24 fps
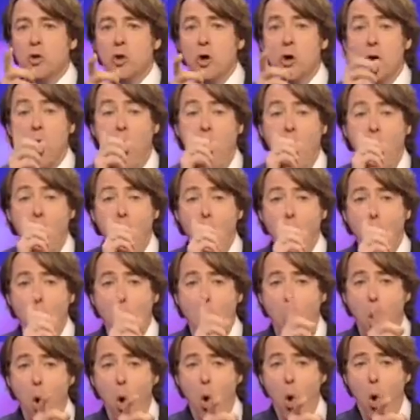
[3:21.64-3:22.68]
good?
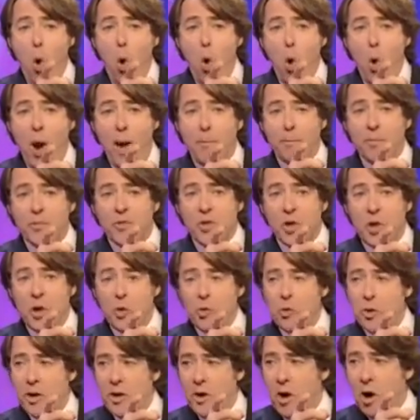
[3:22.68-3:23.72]
Oh,
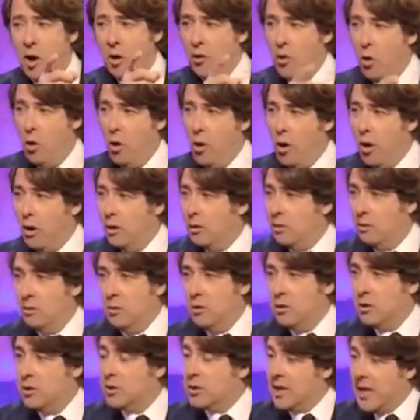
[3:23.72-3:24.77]
absolutely not. Or
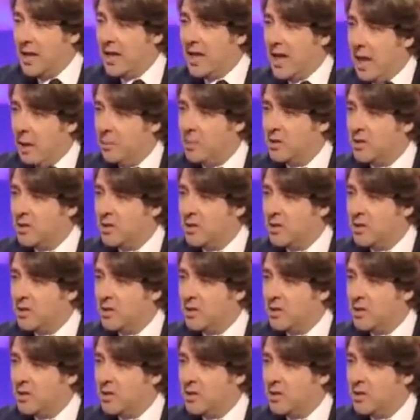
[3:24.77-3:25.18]
you just let it come